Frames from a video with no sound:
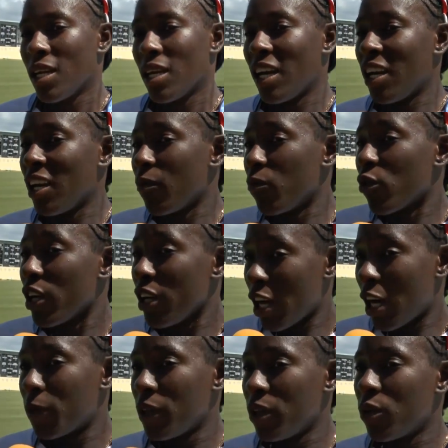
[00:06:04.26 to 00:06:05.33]
I am really
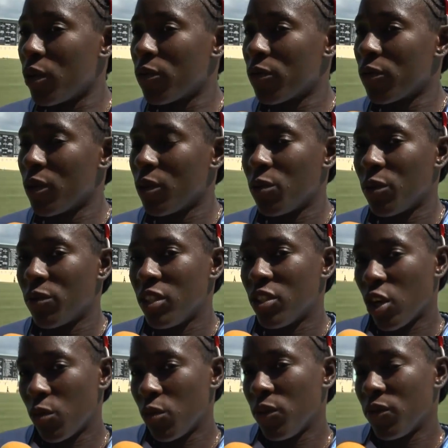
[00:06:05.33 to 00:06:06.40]
happy with the
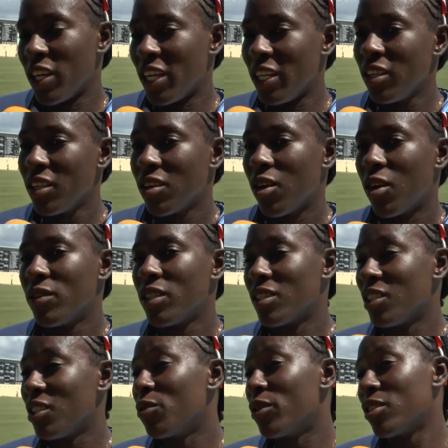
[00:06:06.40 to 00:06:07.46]
job we've done.
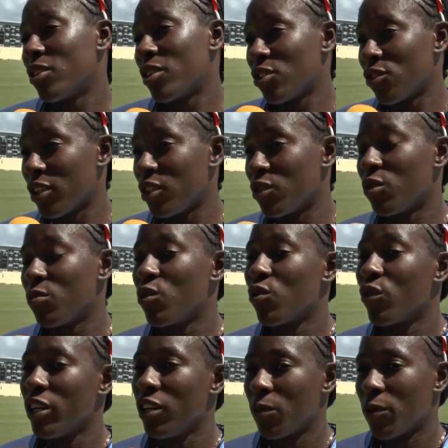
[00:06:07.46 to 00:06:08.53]
Obviously, going to Australia is going to be
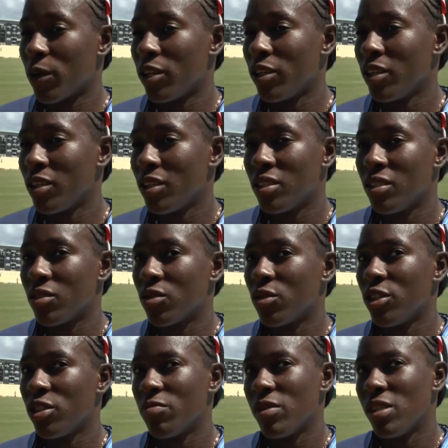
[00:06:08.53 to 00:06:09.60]
really important. This is
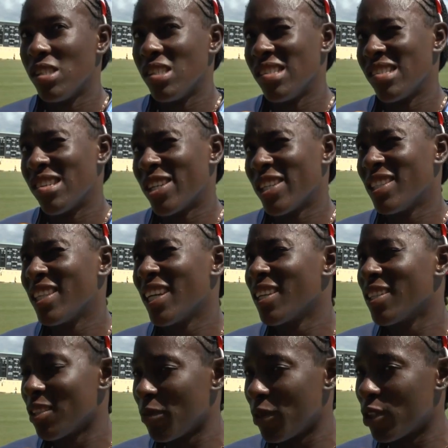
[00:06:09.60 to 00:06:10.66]
going to be our
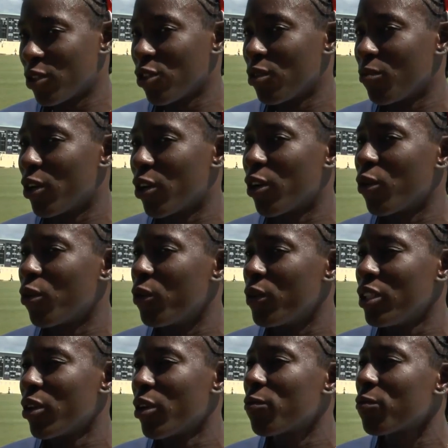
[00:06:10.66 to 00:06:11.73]
2nd time in Australia, but
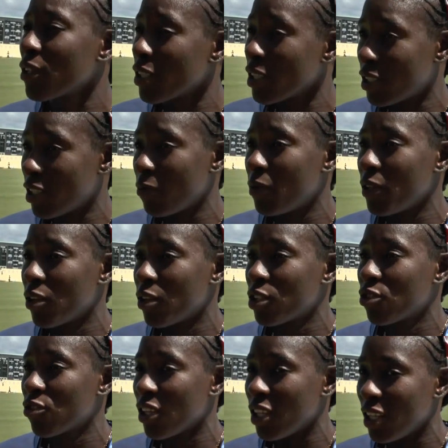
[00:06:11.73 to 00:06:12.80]
only our 1st time playing
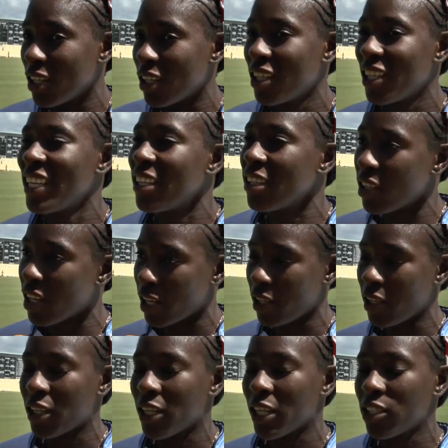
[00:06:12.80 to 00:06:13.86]
Australia in
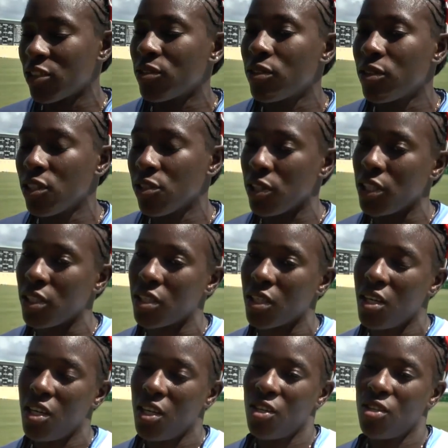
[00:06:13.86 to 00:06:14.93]
an actual series.
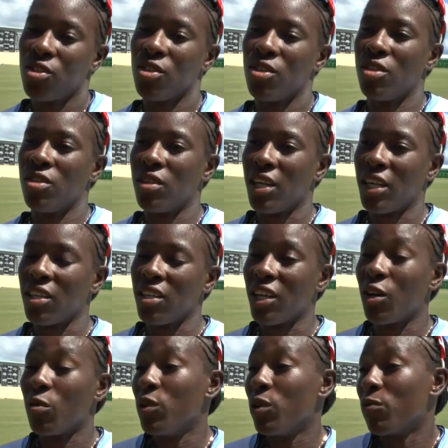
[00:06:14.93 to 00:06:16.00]
So I think
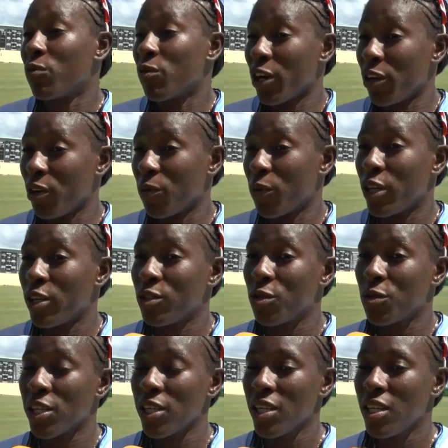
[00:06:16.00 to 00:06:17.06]
that will be a very important
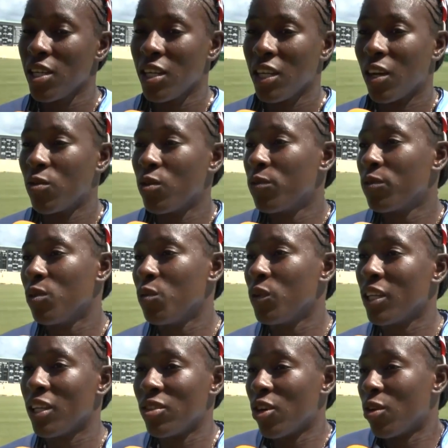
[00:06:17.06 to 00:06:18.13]
tour, and hopefully
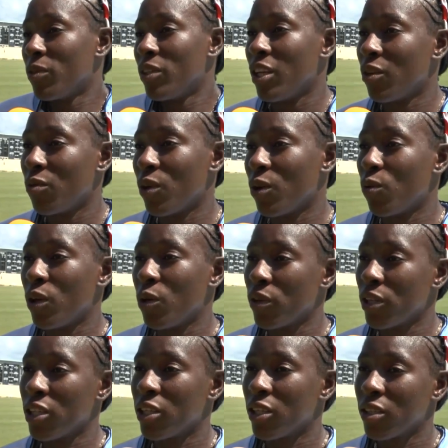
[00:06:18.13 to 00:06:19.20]
we can dominate when
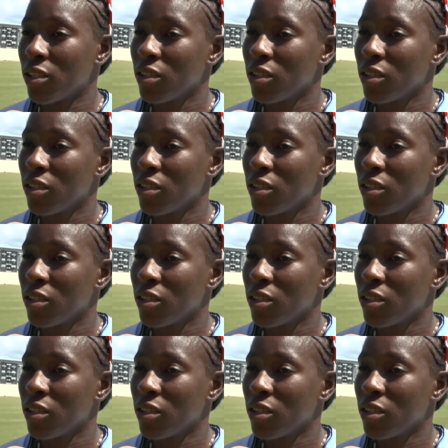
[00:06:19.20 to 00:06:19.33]
we're there.